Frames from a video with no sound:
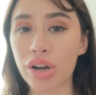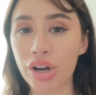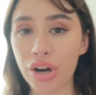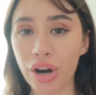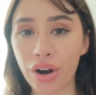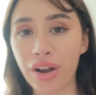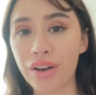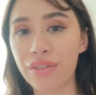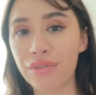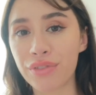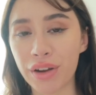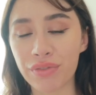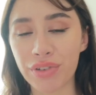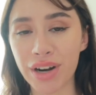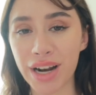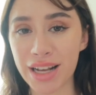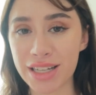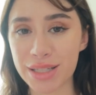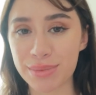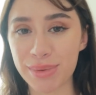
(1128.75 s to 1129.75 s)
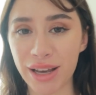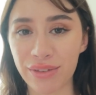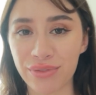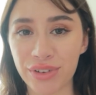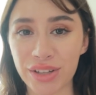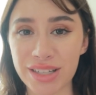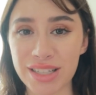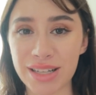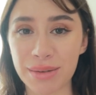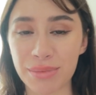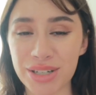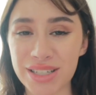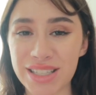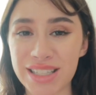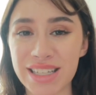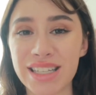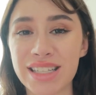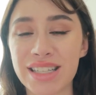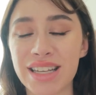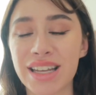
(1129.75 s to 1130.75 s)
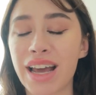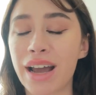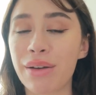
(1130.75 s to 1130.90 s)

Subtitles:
current favorite SPF for the summer season.